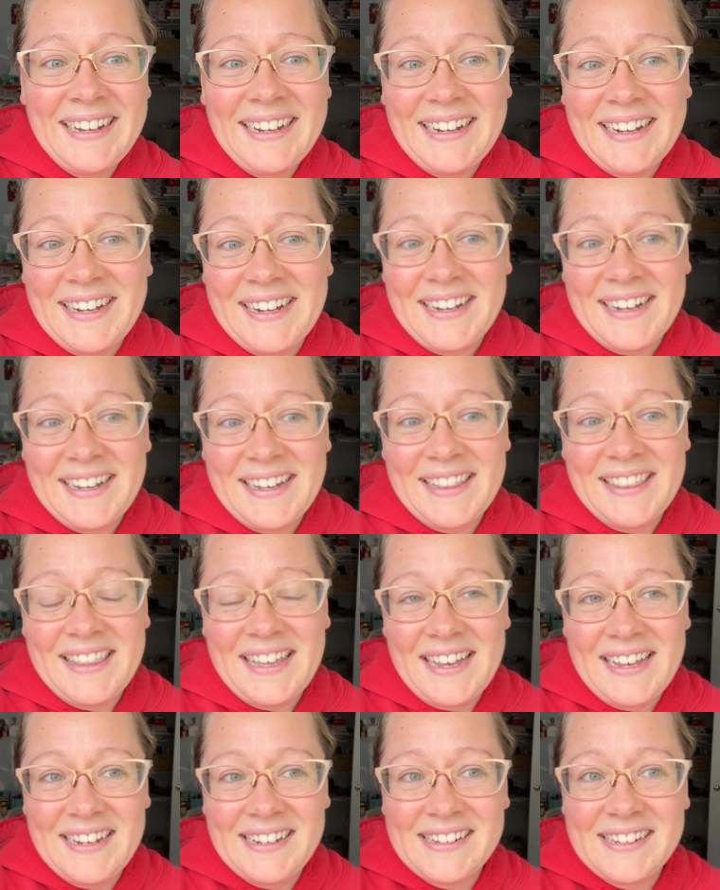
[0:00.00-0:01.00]
uh,
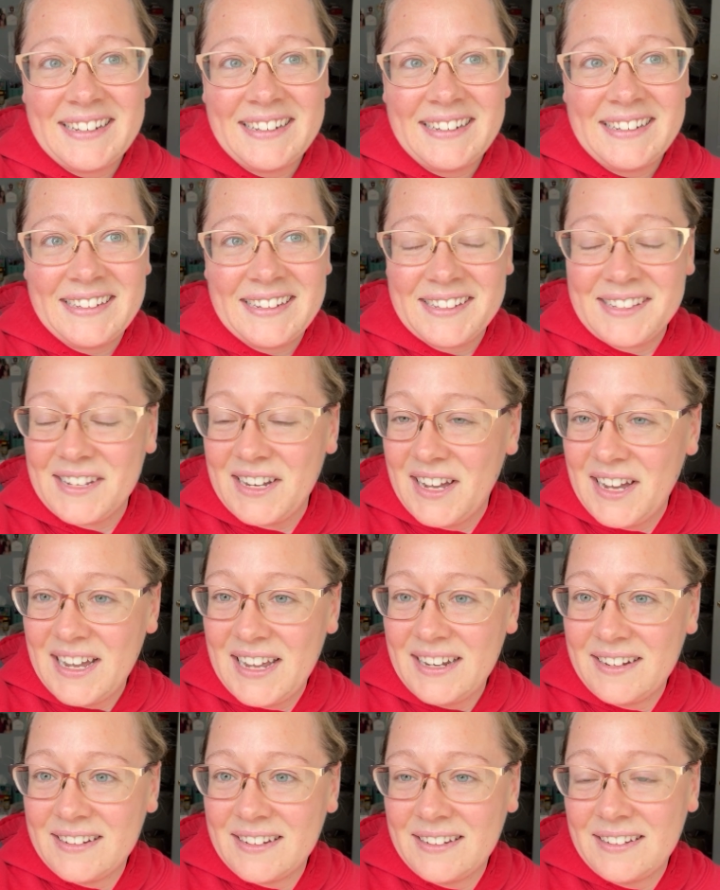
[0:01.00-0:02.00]
that does
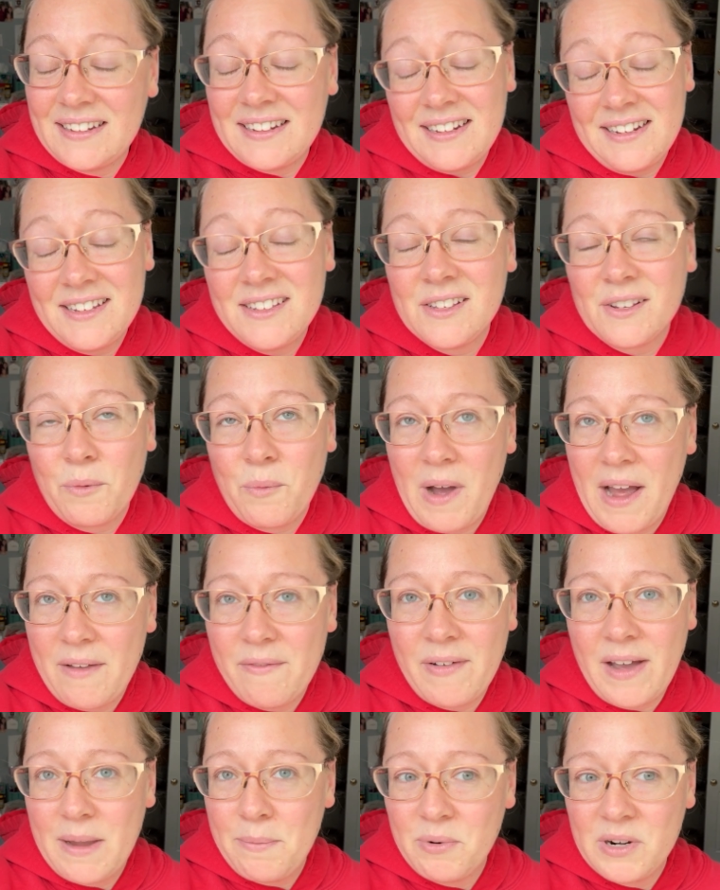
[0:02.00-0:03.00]
not, it is a
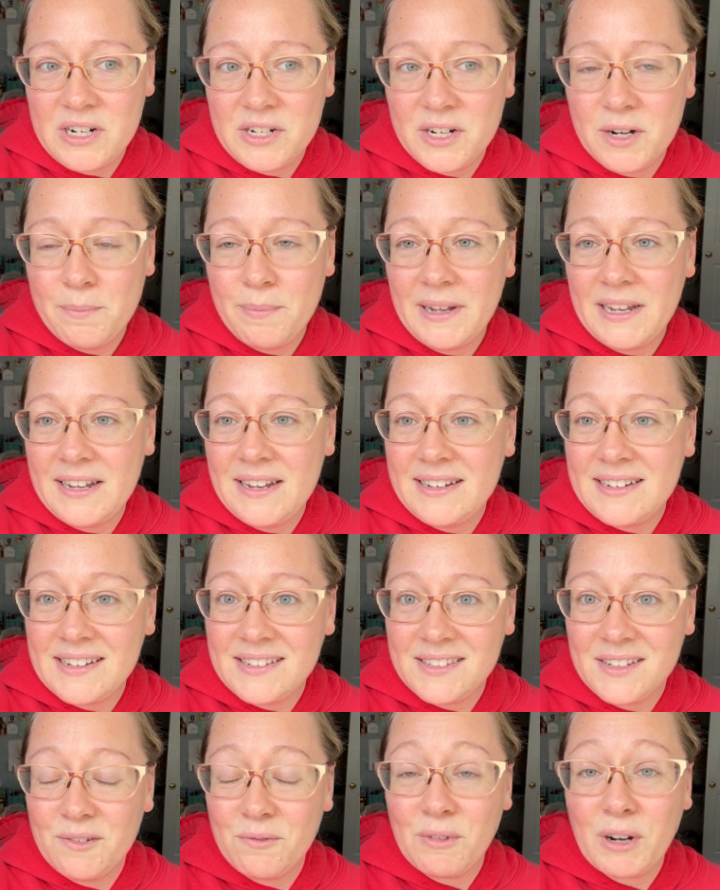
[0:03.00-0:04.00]
Wi-Fi printer, but it
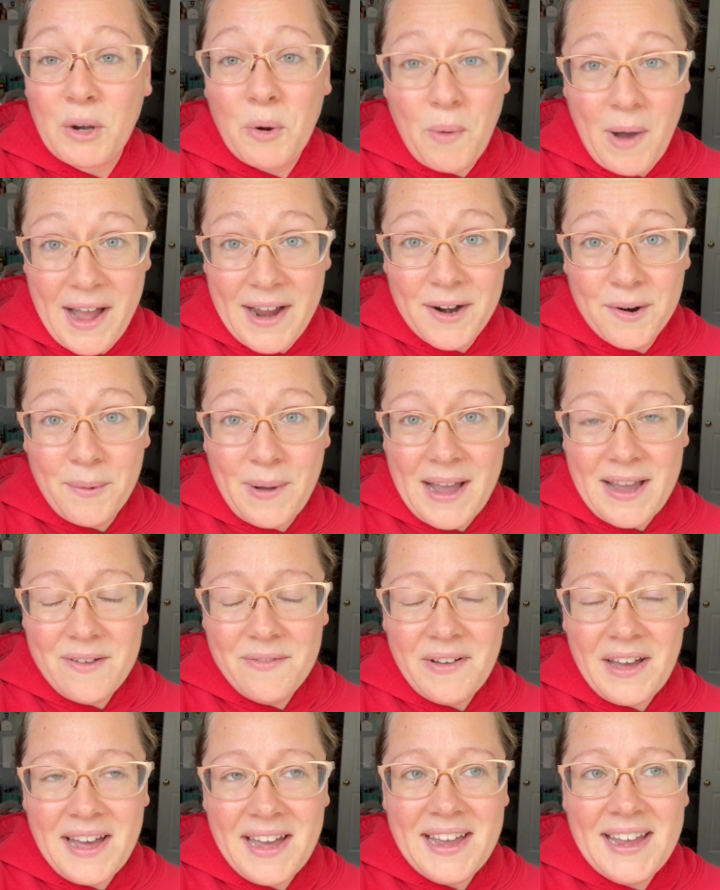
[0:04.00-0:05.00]
doesn't require
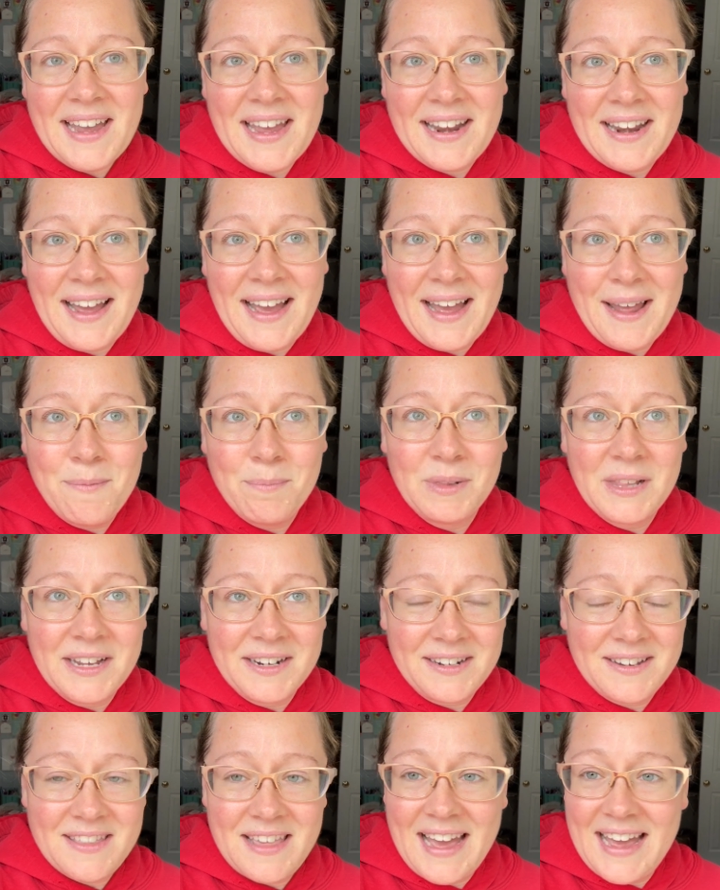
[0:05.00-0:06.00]
Wi-Fi, and I
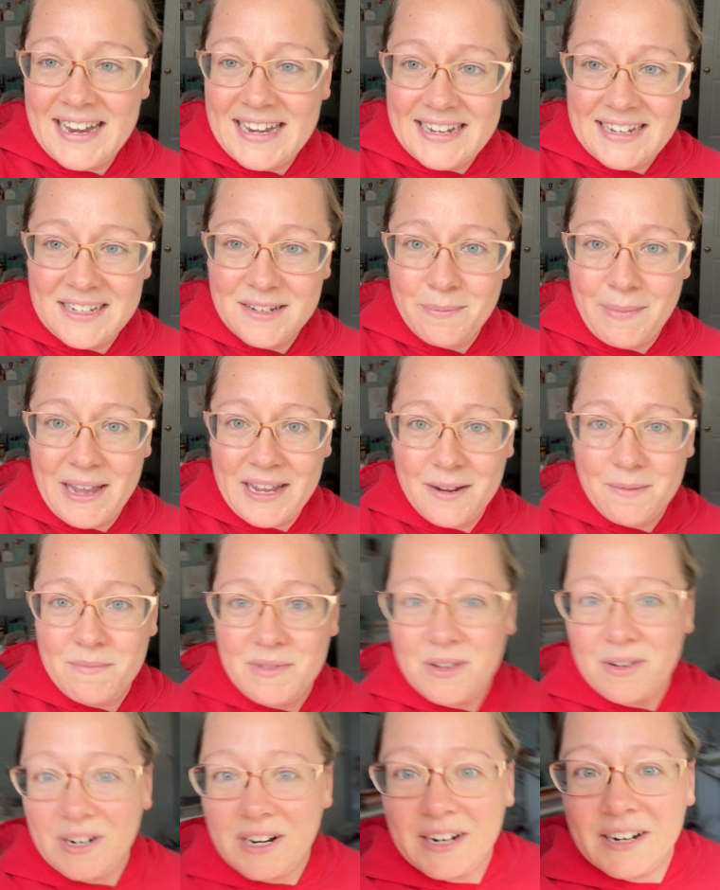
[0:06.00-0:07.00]
plugged that into my
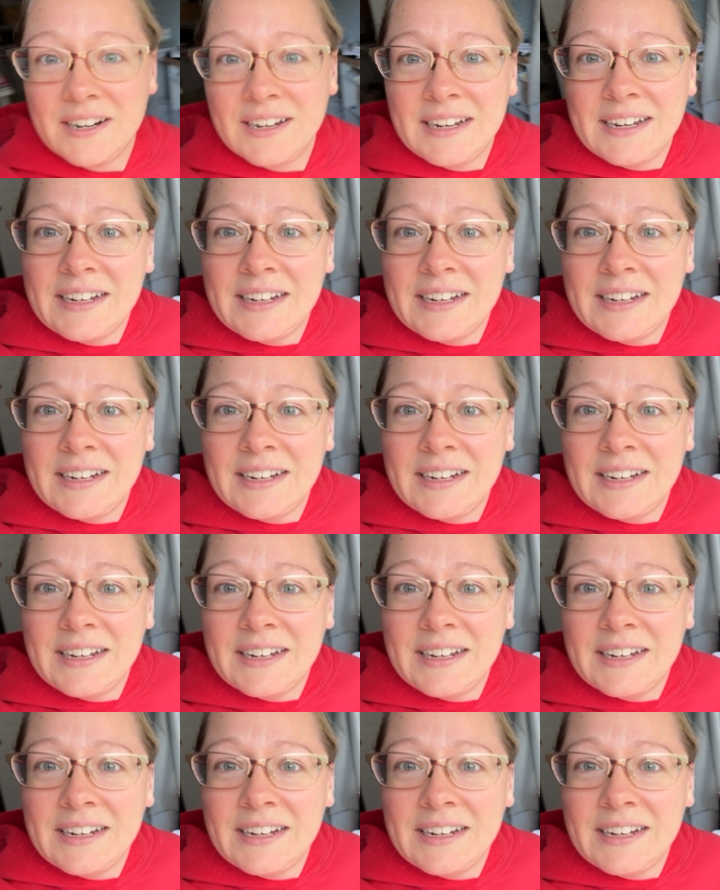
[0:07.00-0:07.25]
computer.